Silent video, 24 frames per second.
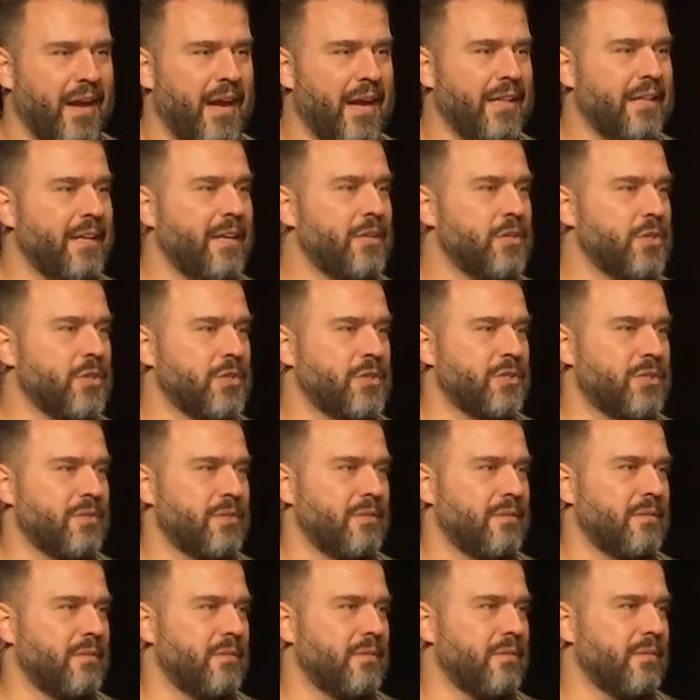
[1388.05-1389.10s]
and then just
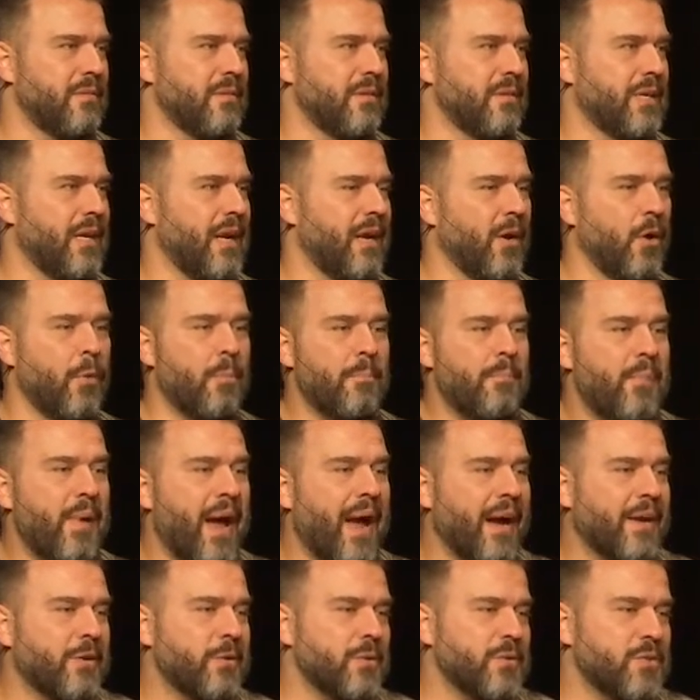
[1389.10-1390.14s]
kind of go
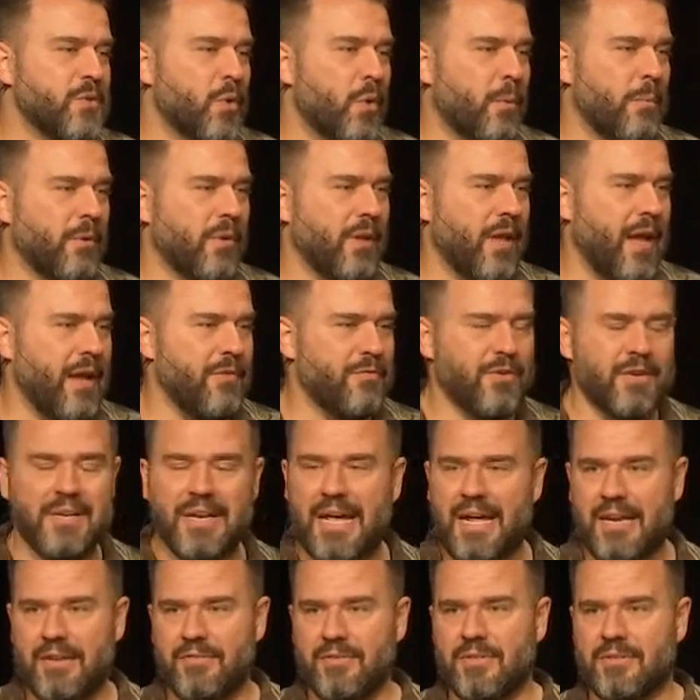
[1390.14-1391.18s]
back to his normal life and
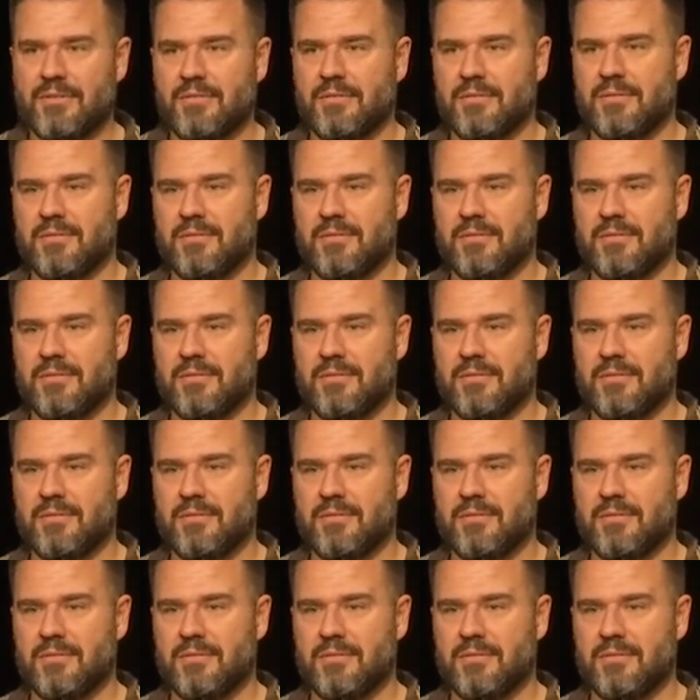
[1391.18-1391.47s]
not even,